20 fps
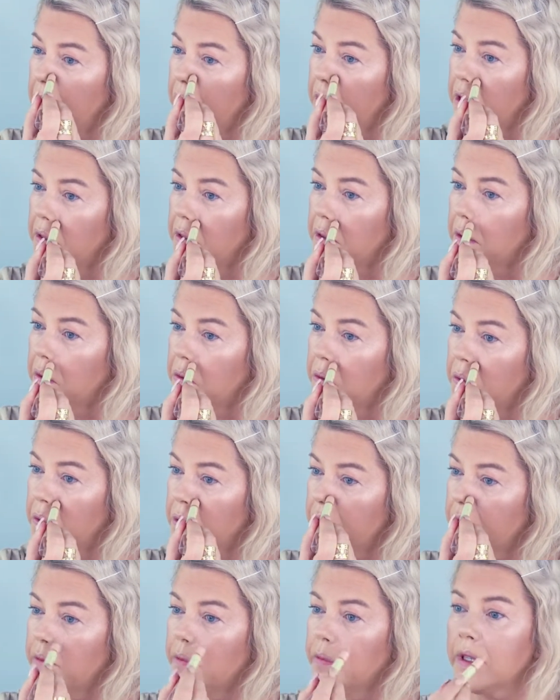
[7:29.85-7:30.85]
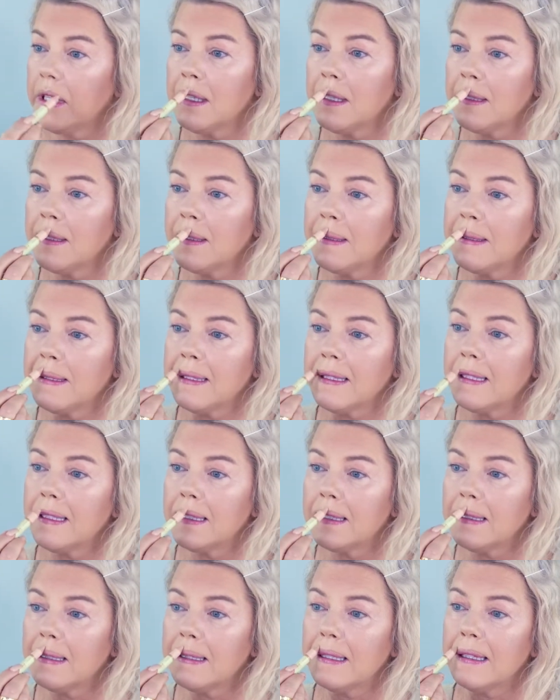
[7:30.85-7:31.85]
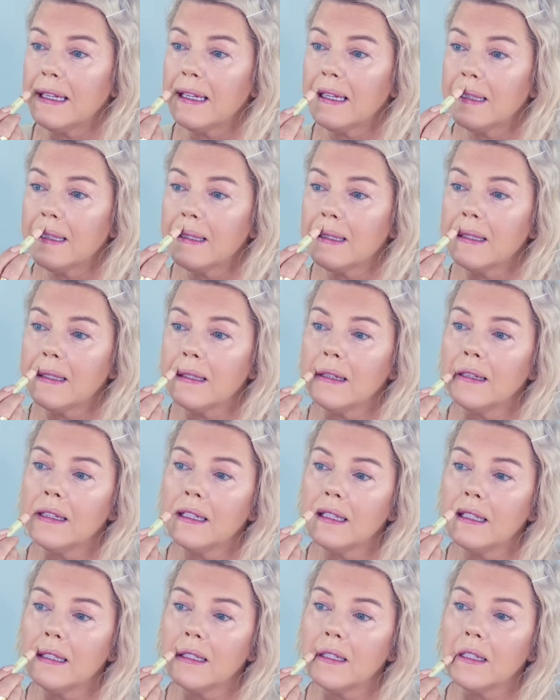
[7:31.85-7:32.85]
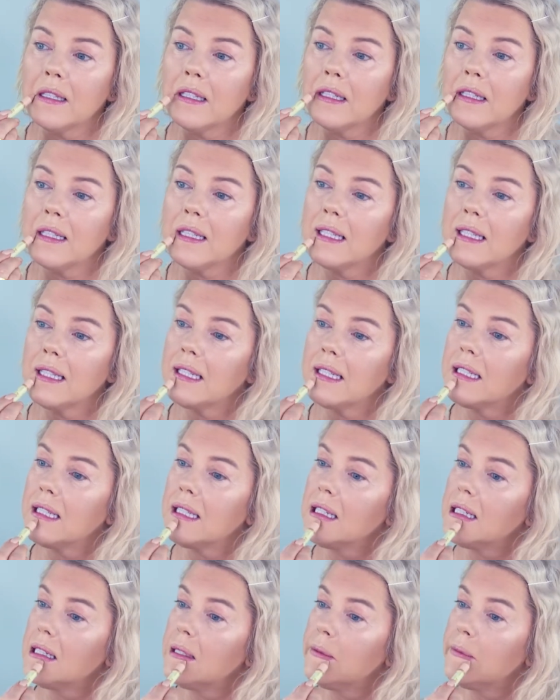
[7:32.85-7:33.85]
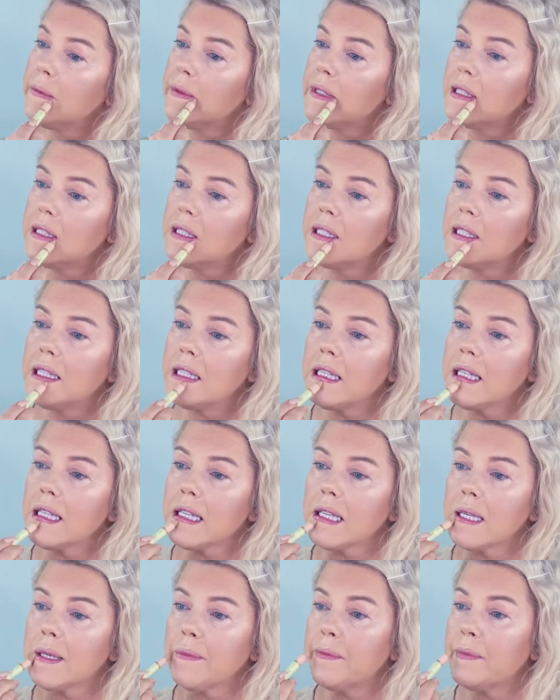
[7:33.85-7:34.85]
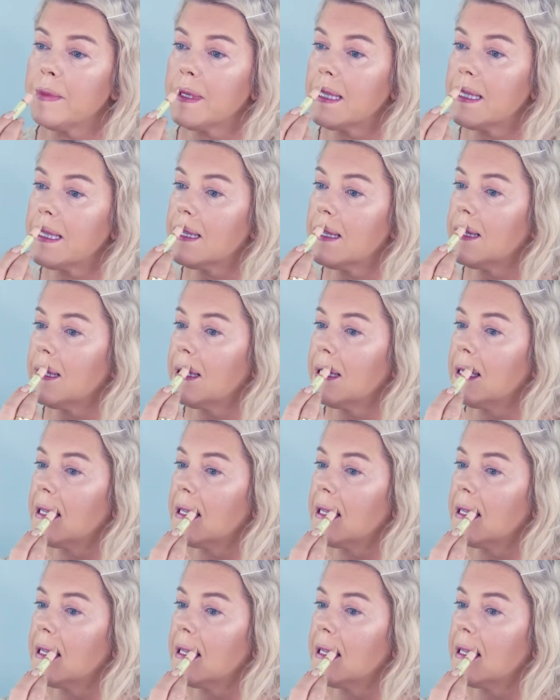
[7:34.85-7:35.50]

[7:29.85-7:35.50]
around the corners of my nose and the outside of my lips.